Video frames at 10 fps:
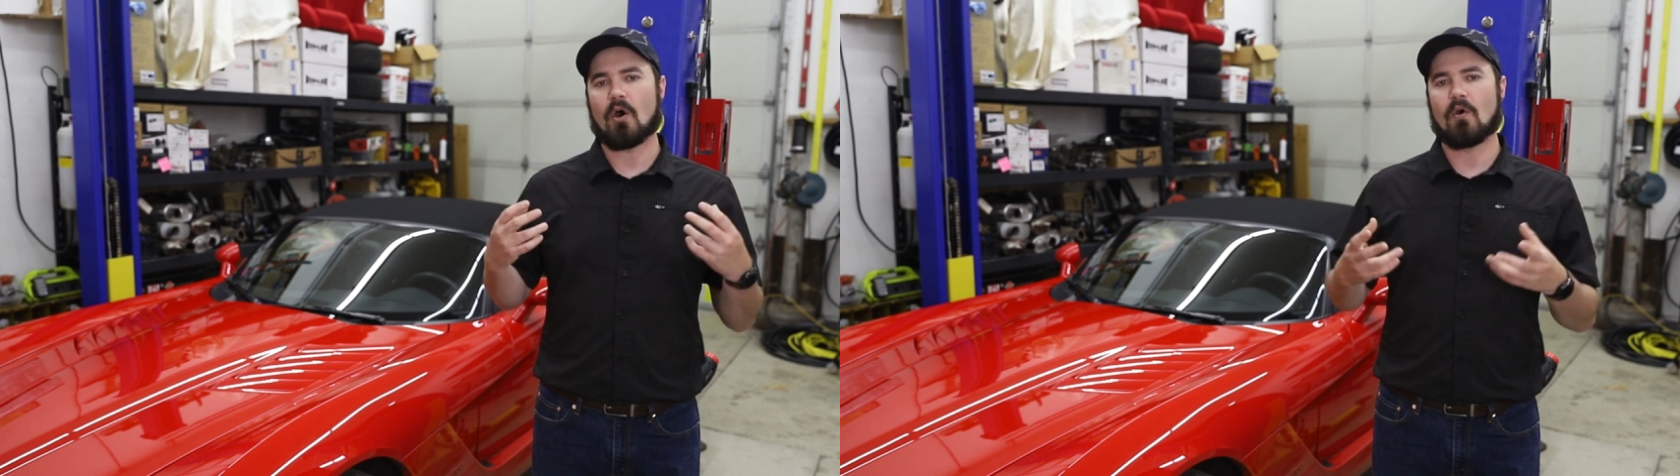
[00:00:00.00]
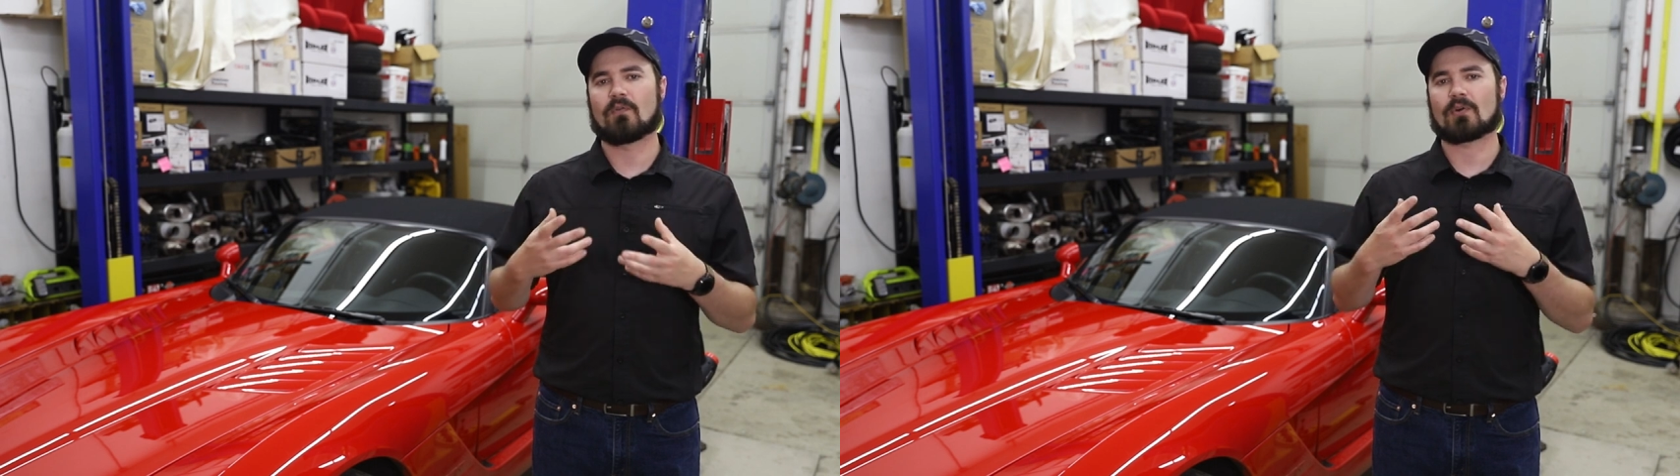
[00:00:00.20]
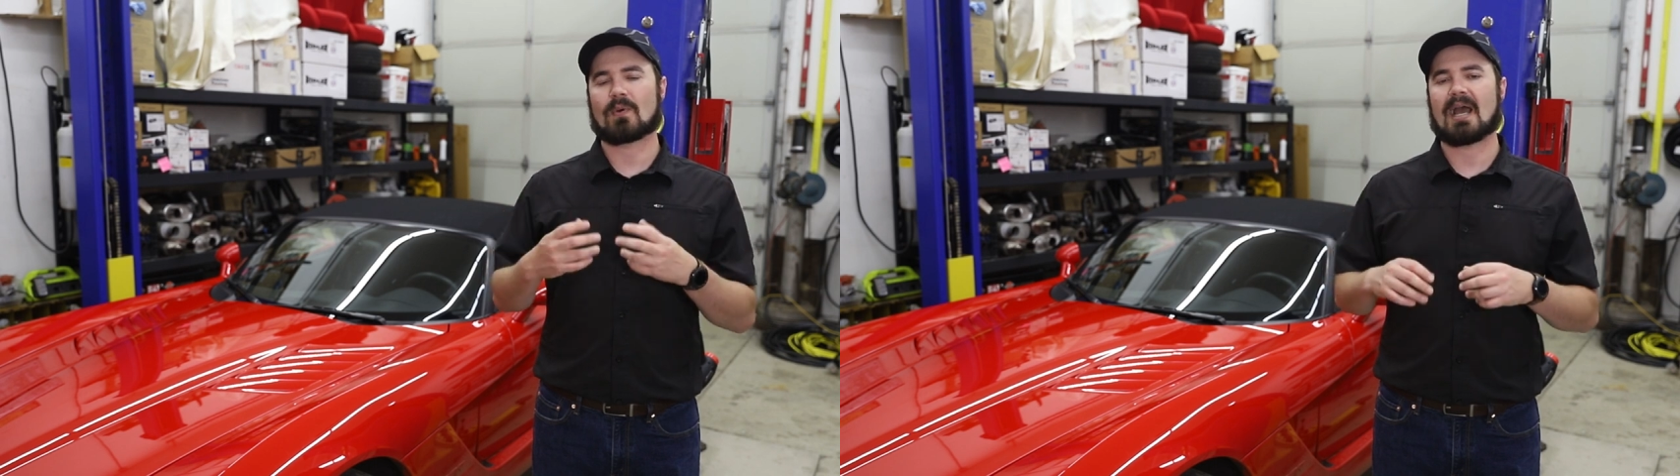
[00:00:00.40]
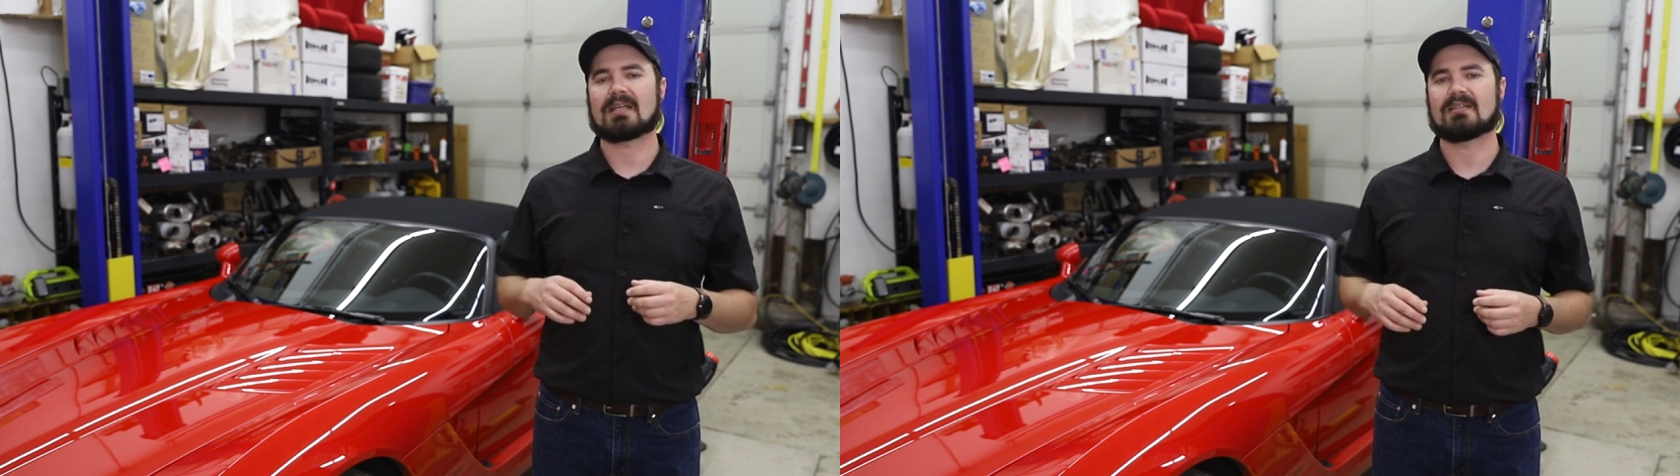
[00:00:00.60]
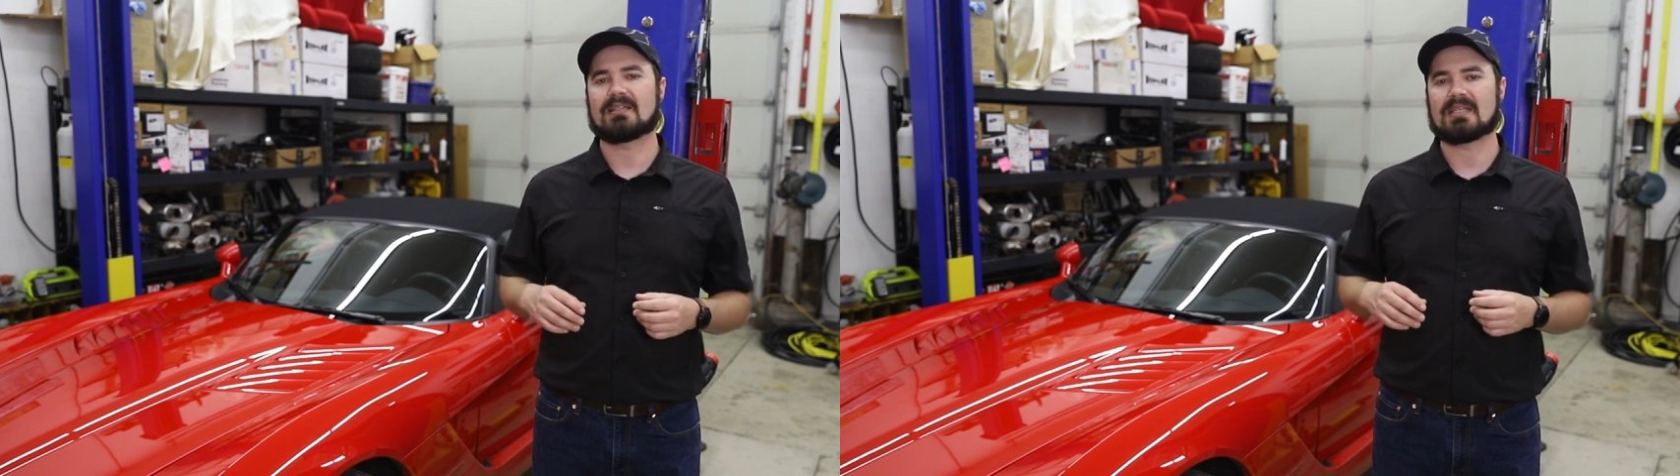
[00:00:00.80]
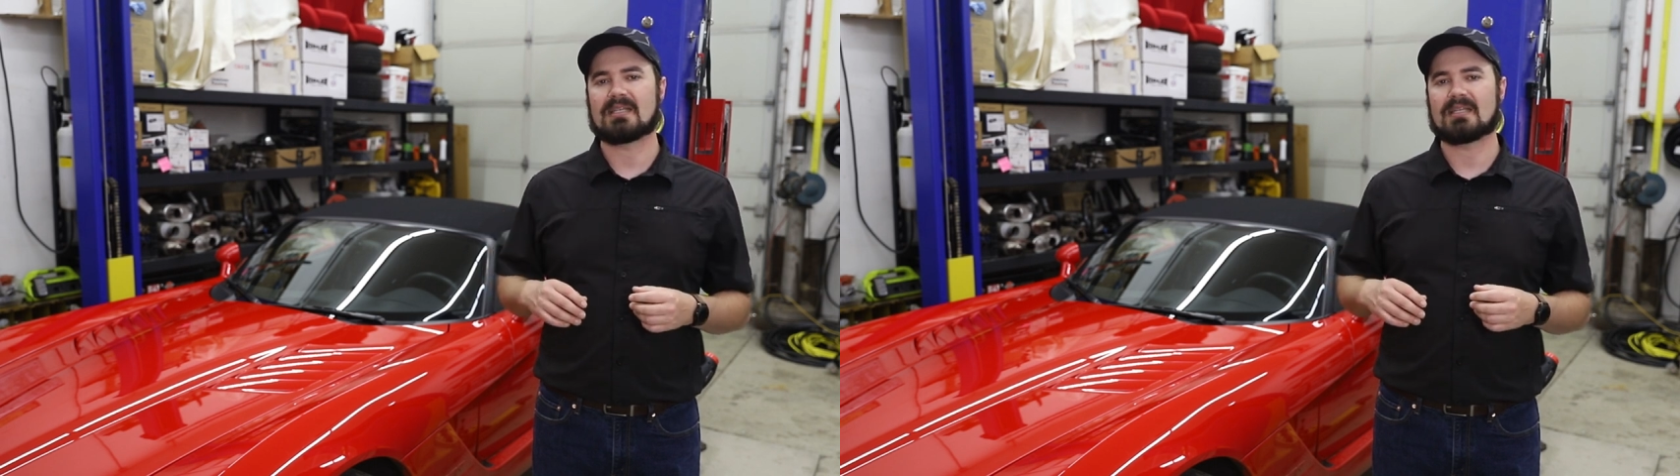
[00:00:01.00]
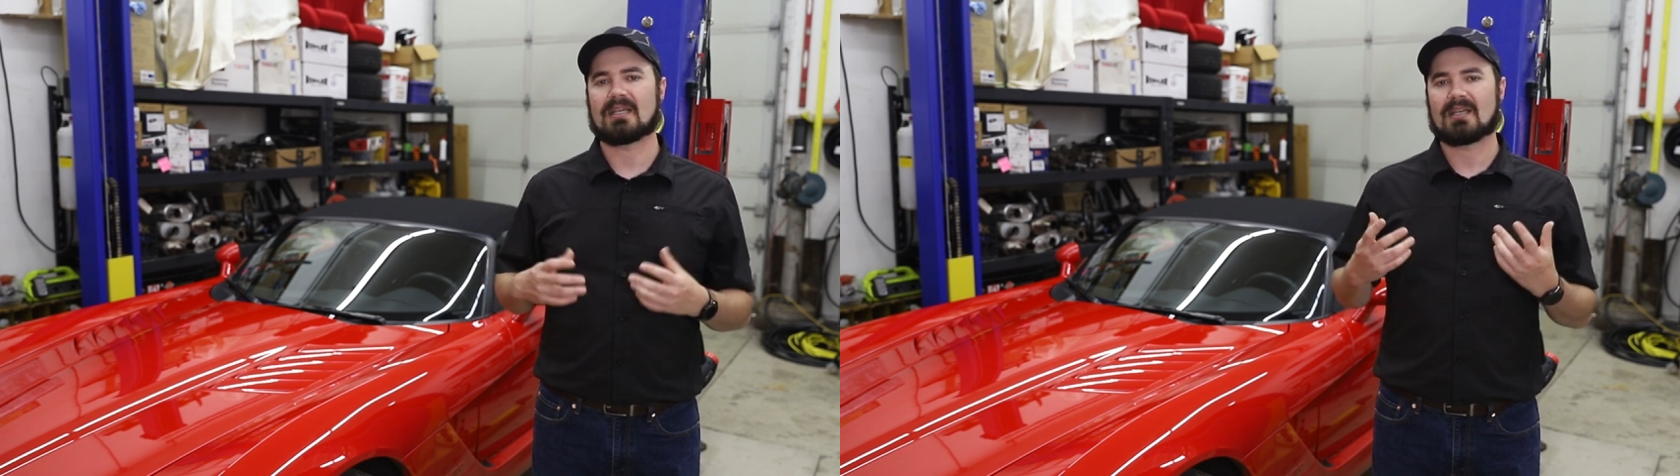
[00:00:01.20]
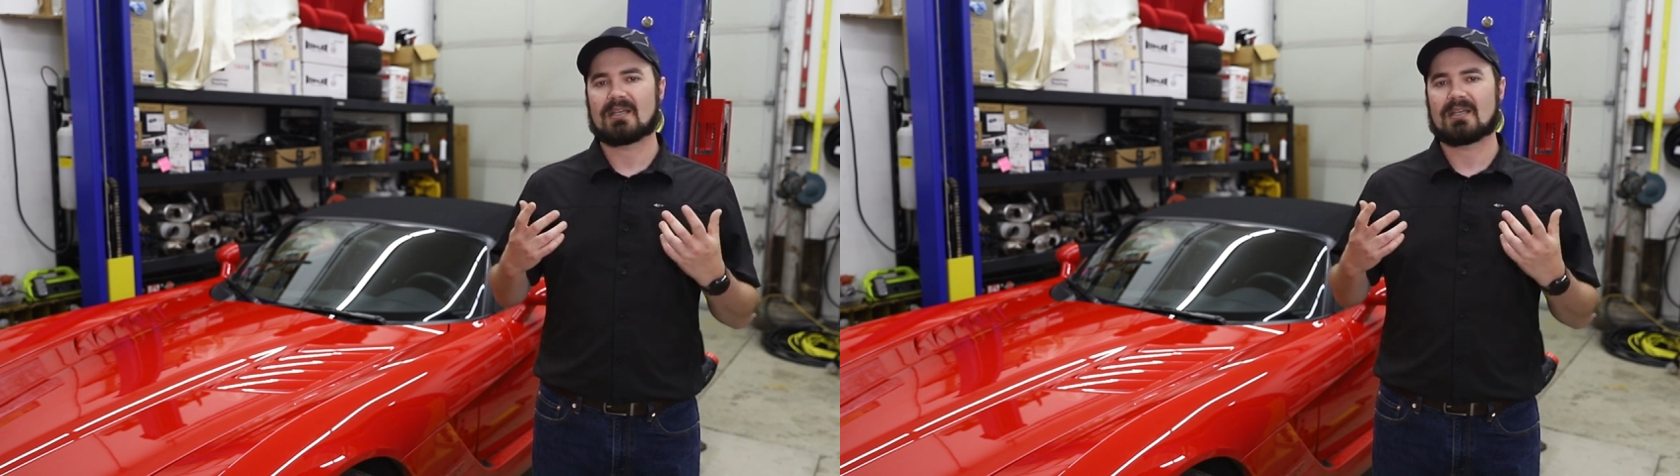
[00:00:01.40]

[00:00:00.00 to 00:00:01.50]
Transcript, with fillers: override the